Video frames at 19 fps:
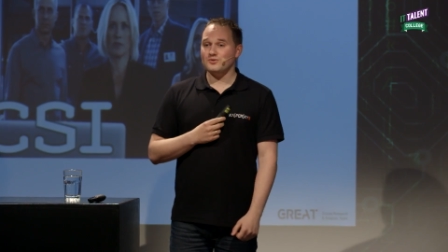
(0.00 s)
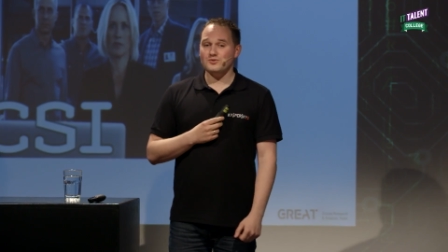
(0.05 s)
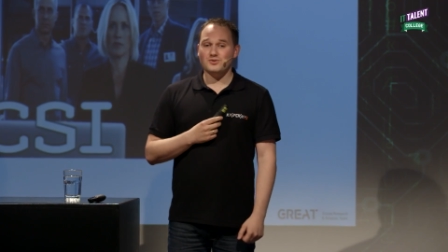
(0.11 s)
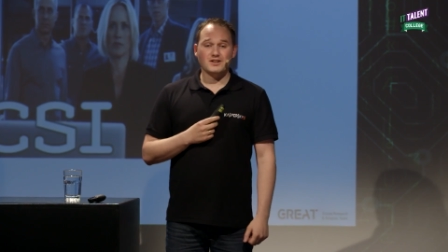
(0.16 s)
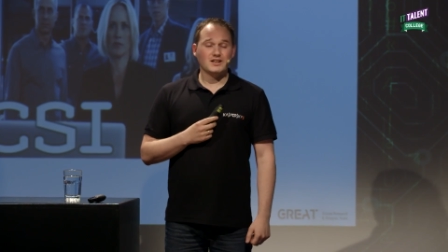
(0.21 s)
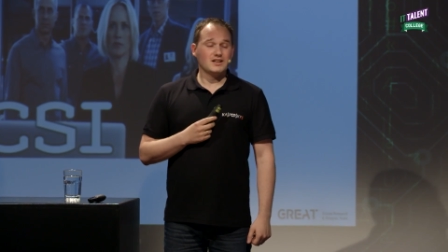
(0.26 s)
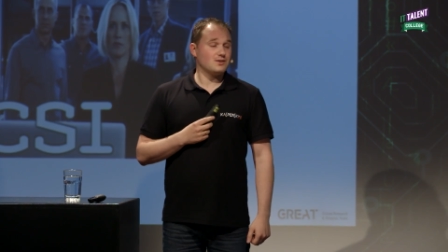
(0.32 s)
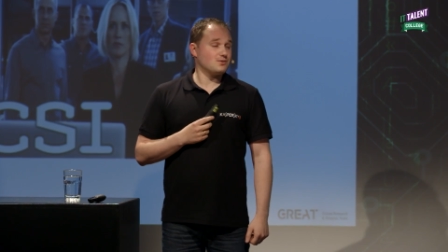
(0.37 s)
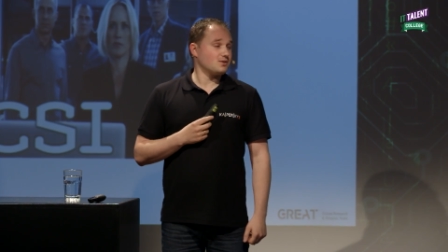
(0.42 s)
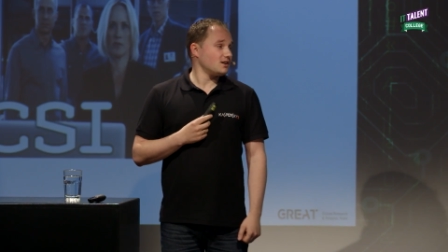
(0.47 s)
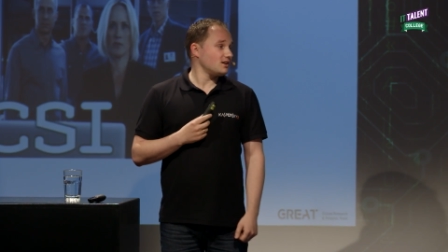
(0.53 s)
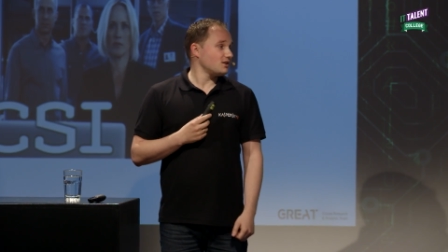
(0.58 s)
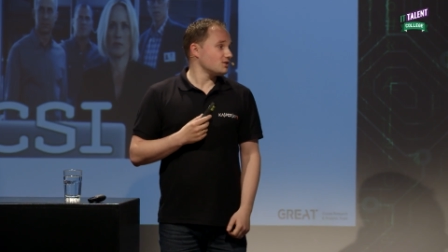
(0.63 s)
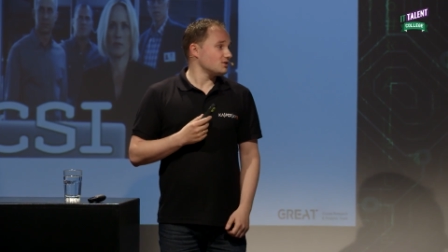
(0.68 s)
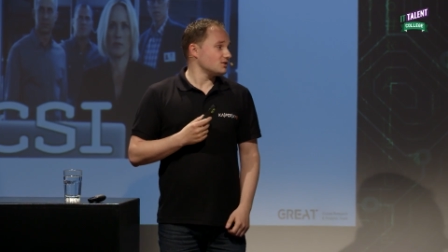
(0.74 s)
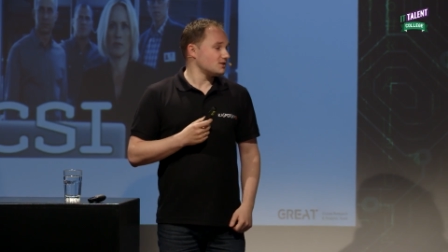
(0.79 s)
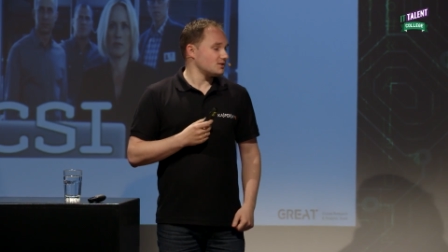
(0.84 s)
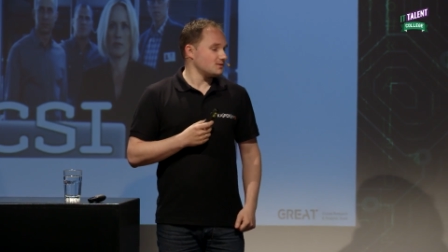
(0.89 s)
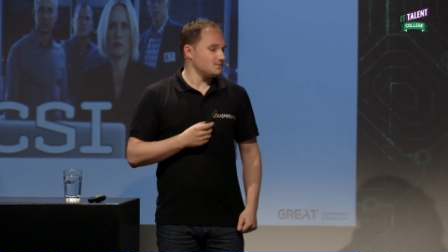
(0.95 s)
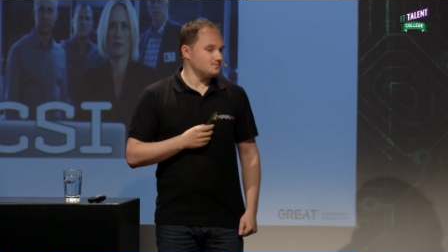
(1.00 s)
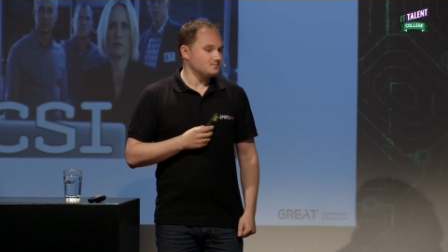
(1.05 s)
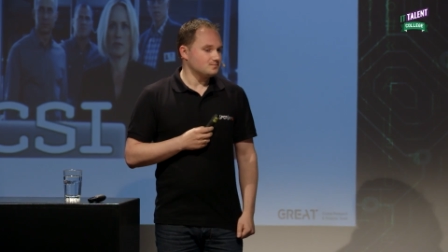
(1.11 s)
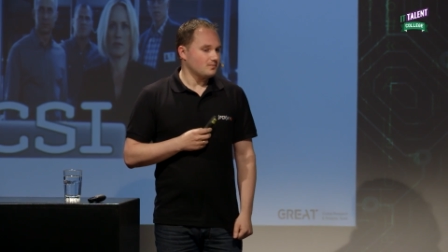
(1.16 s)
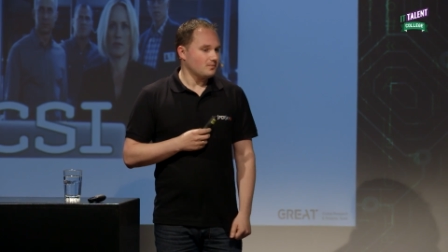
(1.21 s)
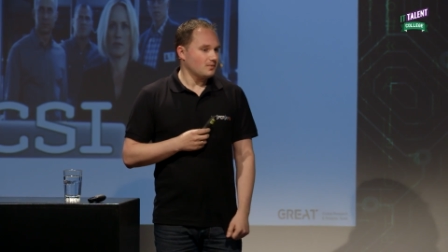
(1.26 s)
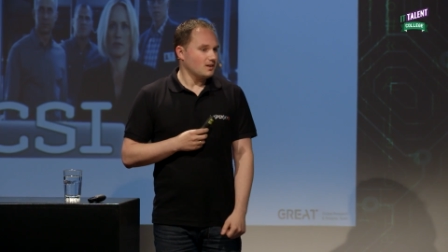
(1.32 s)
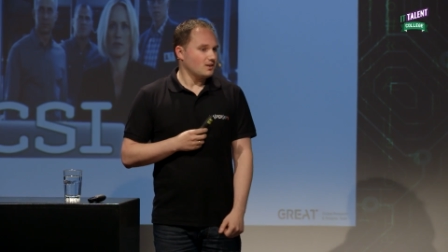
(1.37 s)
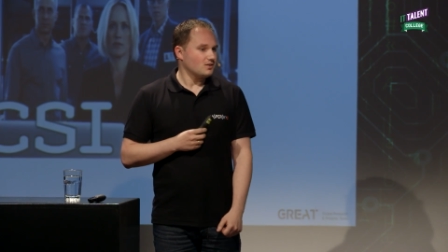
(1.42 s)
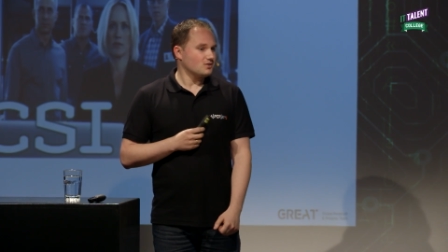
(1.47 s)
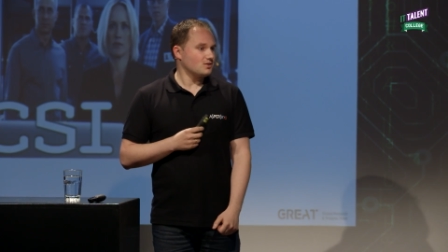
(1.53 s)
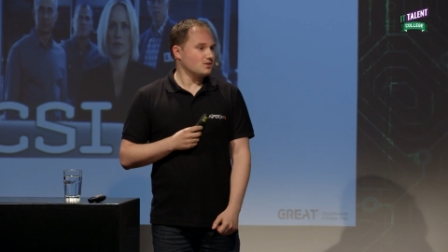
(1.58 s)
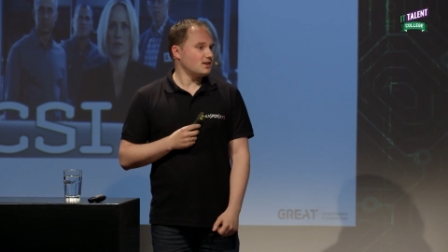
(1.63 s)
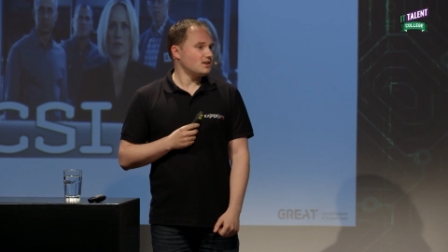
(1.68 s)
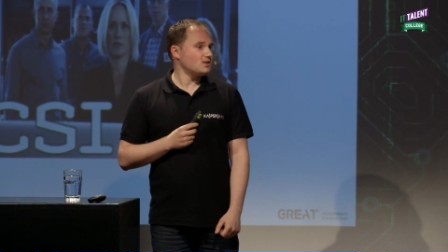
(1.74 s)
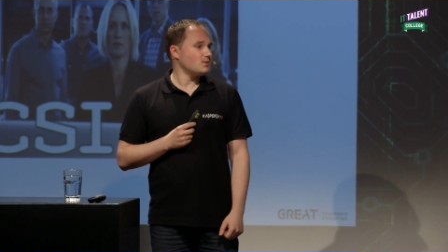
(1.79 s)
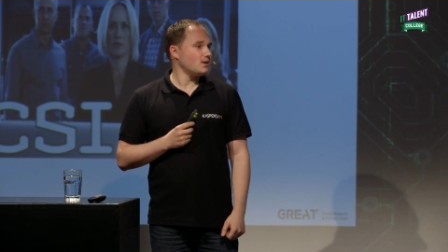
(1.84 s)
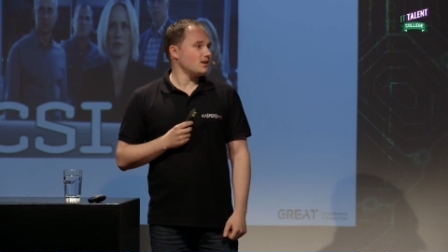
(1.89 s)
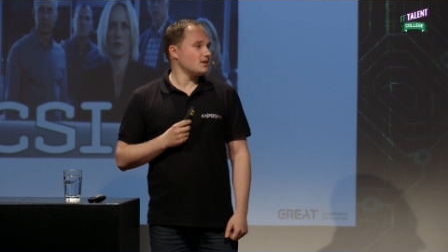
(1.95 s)
really, really good. So
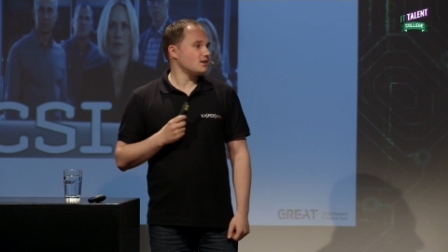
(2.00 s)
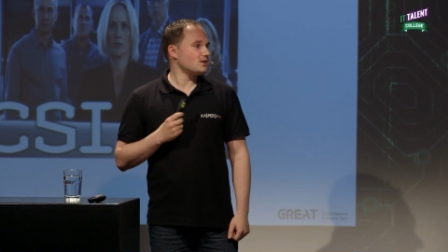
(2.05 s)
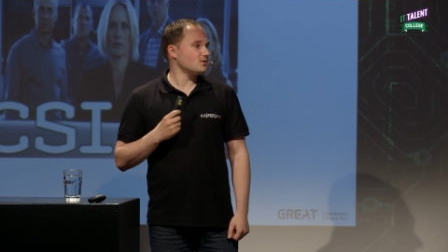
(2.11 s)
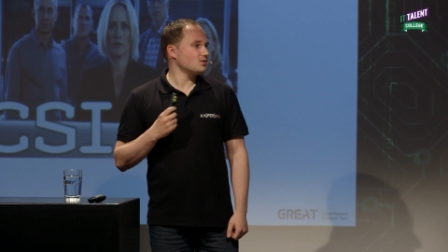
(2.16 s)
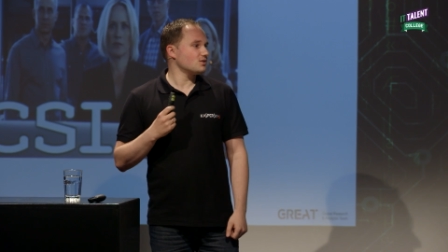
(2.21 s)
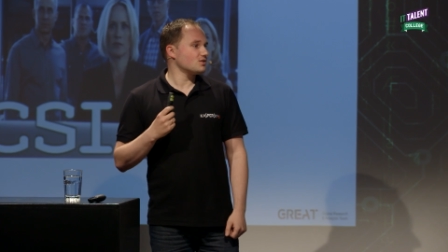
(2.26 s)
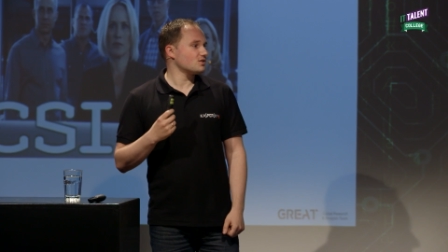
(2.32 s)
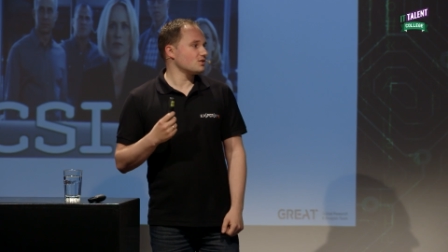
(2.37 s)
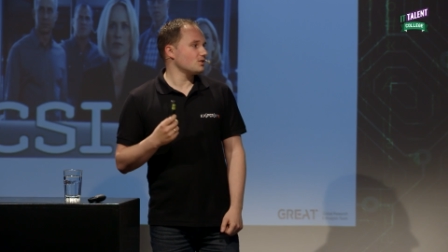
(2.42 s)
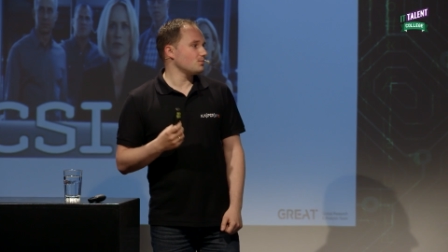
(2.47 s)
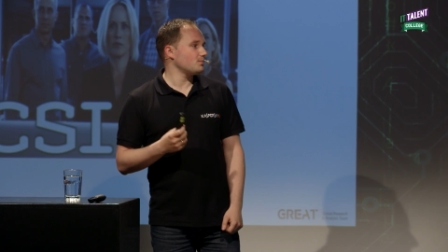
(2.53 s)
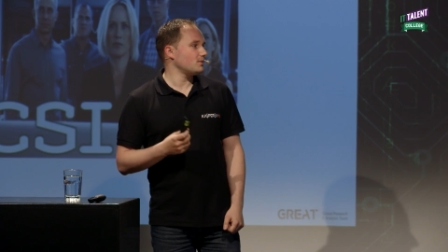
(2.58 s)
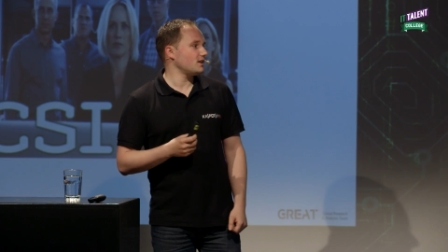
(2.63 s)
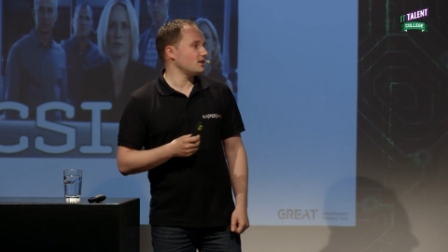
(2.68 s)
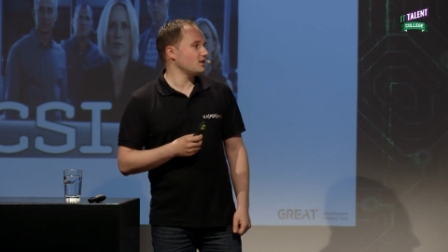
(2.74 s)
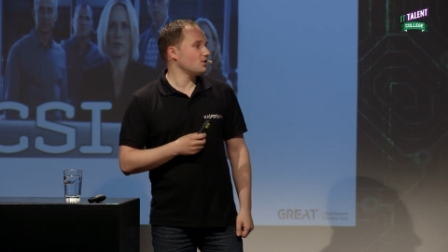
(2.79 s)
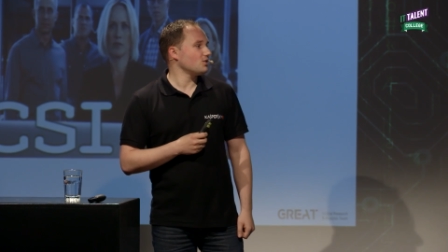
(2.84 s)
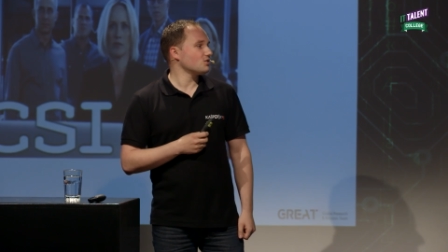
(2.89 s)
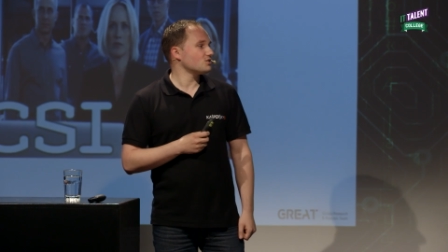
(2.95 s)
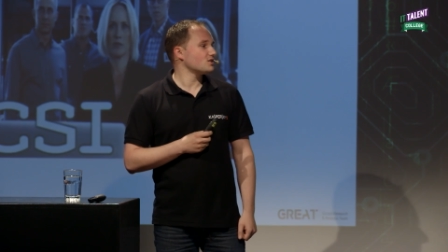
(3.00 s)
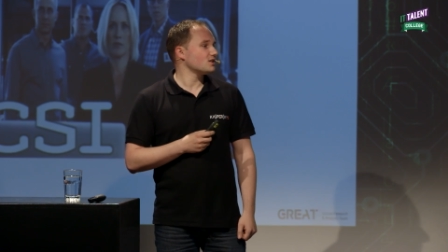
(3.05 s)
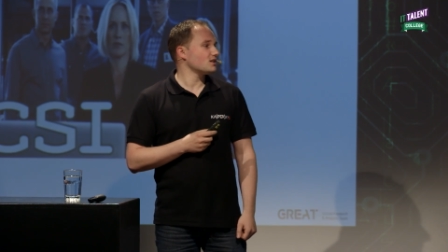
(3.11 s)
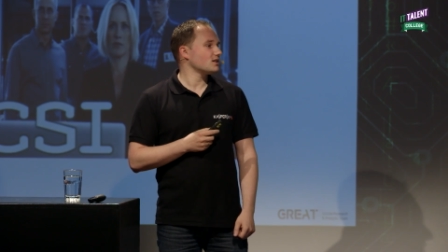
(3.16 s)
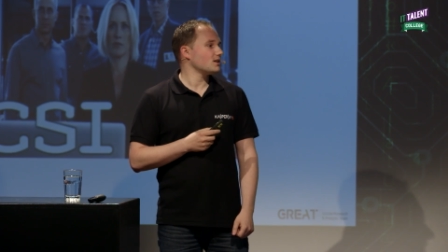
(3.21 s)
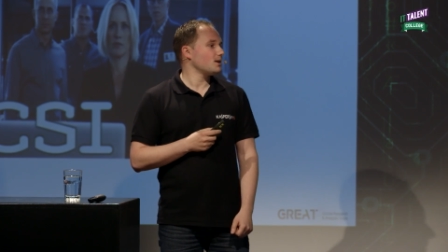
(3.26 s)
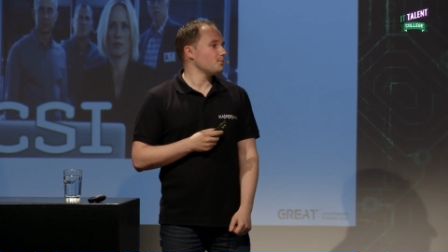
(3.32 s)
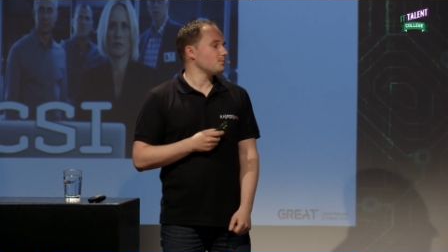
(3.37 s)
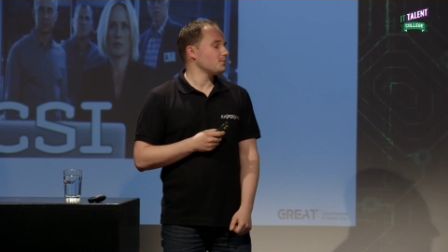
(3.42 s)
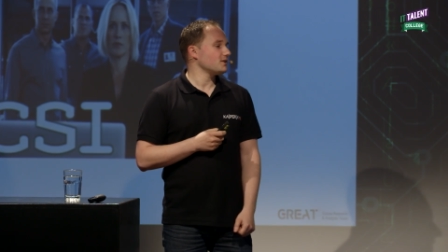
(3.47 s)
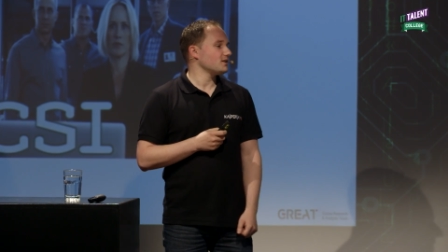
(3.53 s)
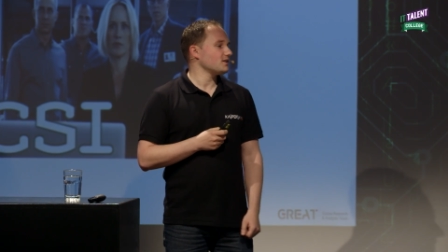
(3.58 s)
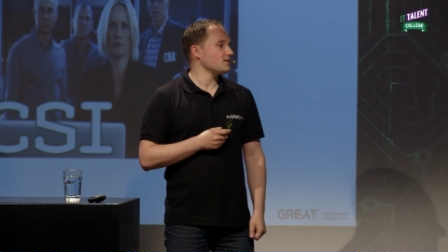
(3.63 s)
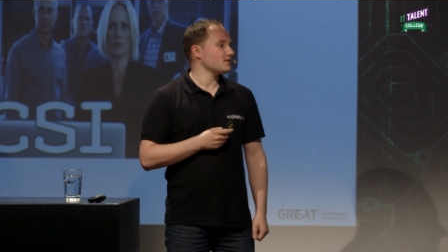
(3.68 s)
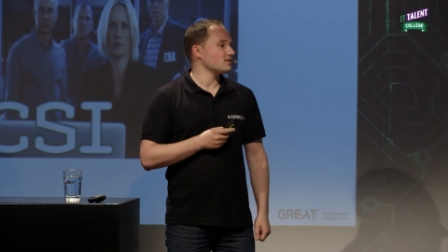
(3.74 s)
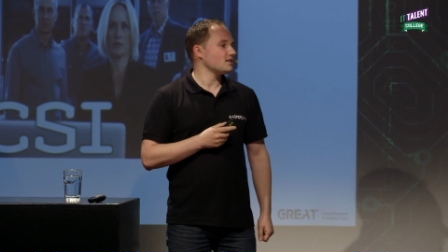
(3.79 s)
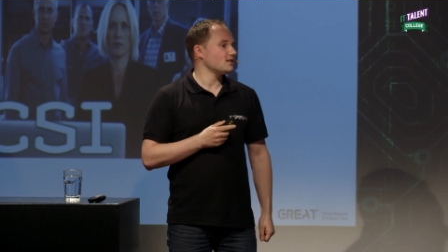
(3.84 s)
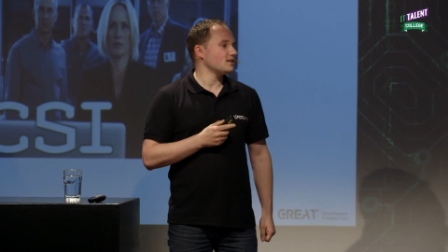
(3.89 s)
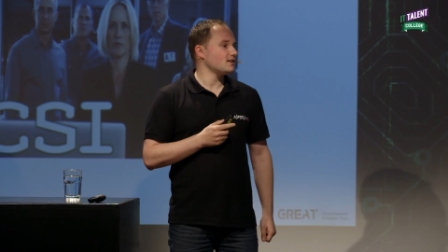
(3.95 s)
that's why there are also many hosting
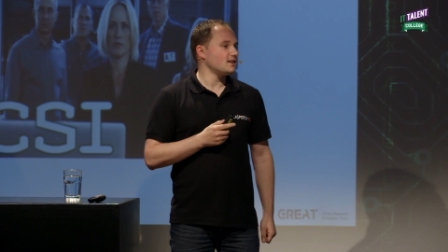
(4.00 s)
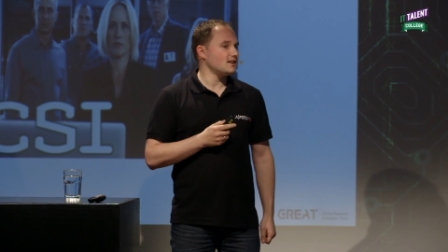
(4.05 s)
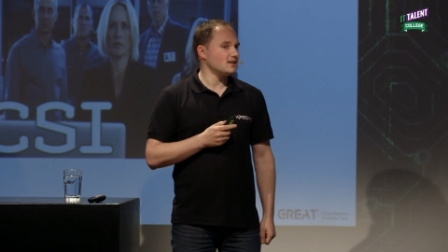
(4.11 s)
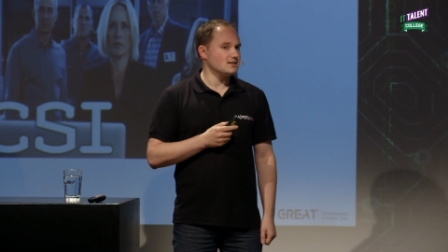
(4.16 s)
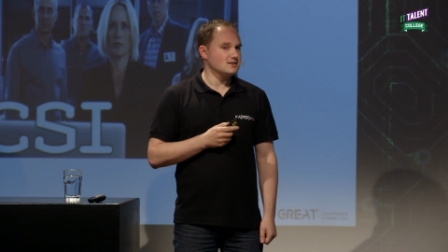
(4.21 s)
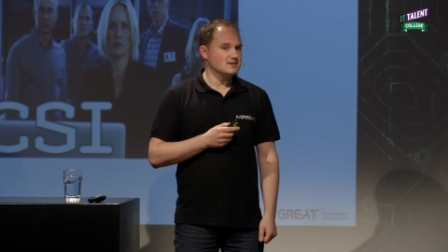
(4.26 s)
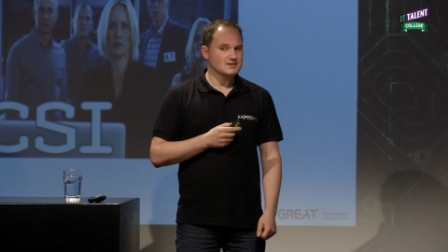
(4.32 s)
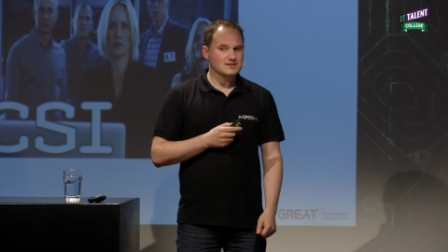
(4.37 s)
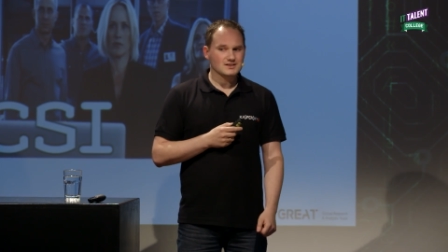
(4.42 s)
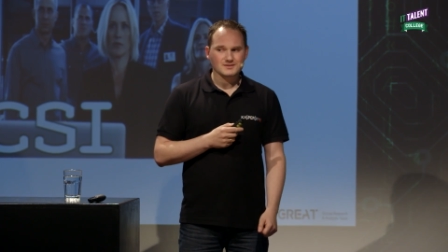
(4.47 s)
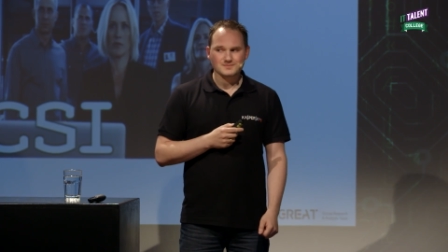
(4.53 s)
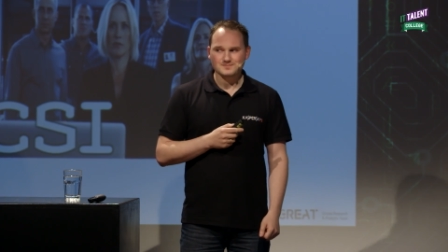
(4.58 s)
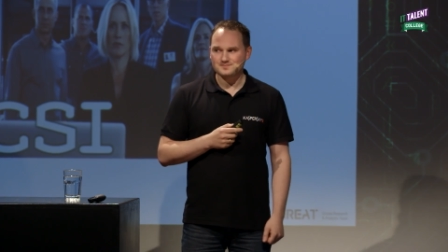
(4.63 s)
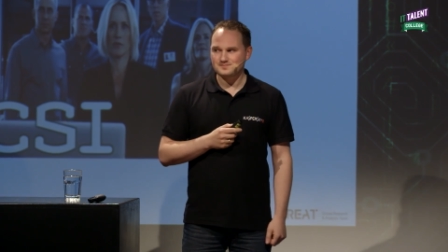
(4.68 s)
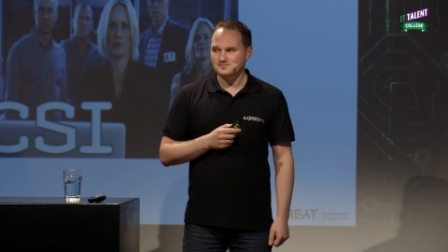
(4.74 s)
companies in the Netherlands.